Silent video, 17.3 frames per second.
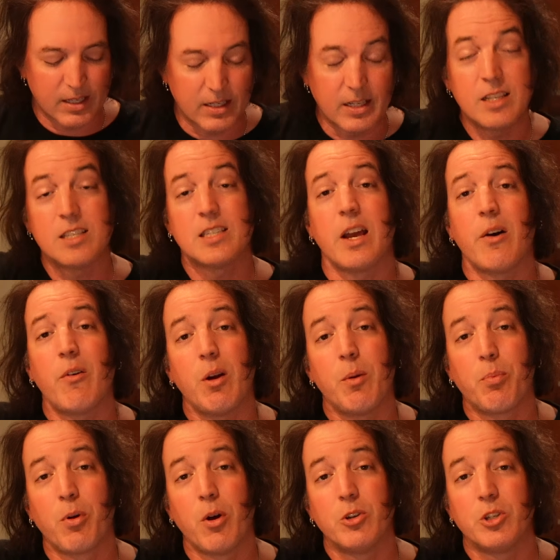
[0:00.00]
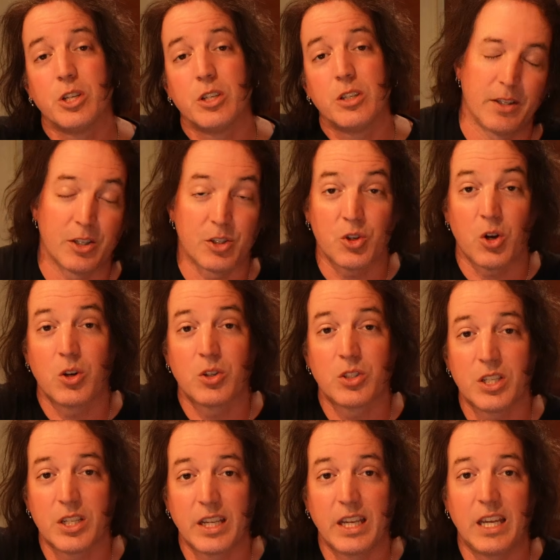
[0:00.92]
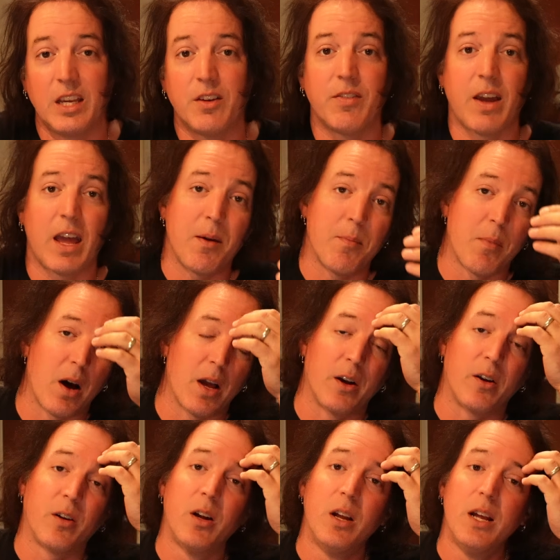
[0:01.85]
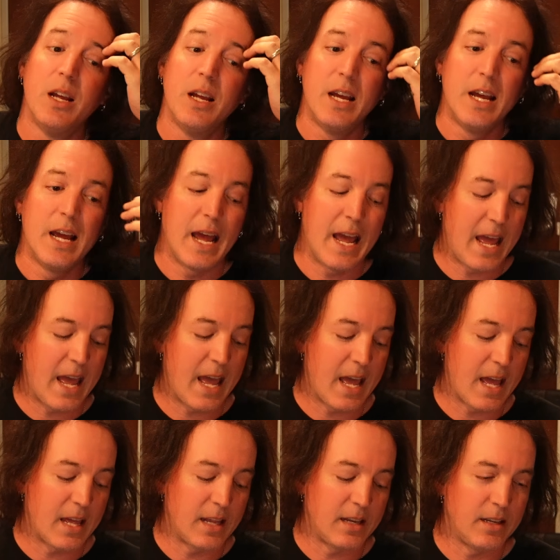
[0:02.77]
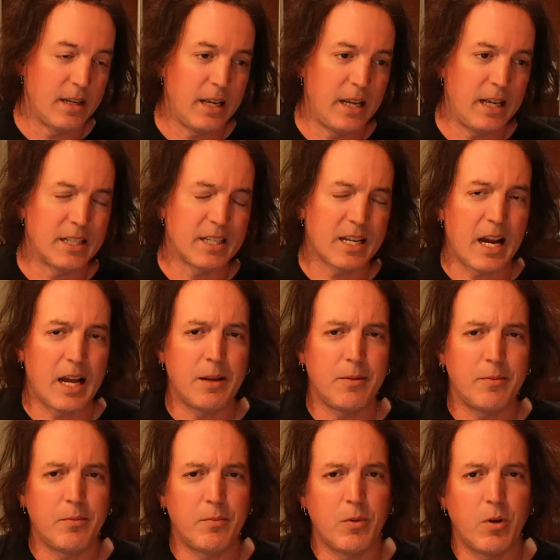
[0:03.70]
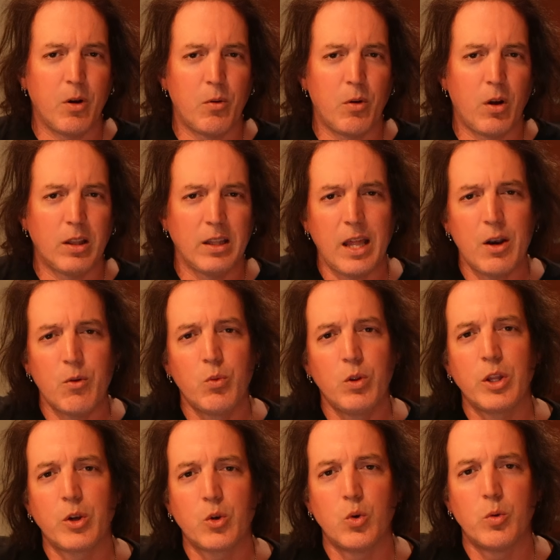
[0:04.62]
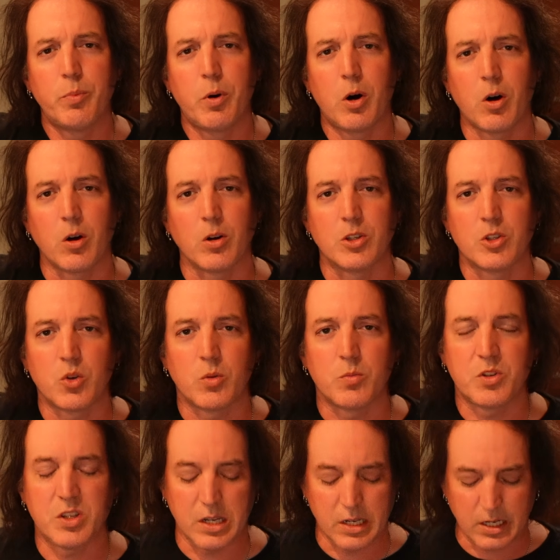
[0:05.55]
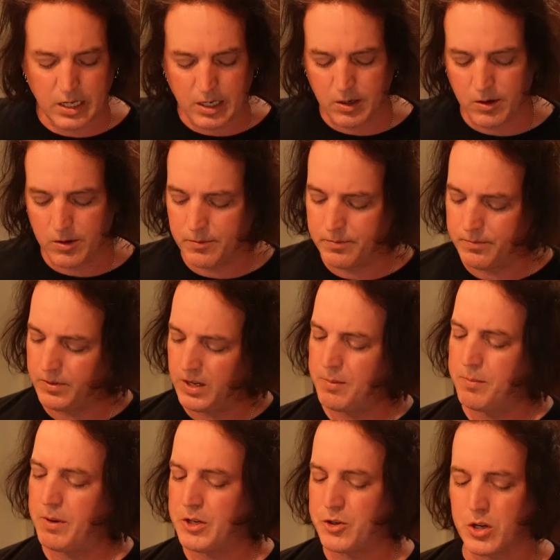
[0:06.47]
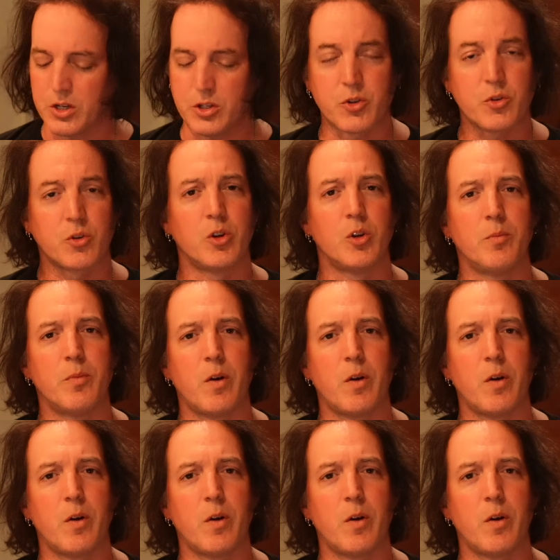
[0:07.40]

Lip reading: This is how I approach it. The song's in the key of A minor and it's got a lot of really cool parts. So I'm sitting here in my dressing room.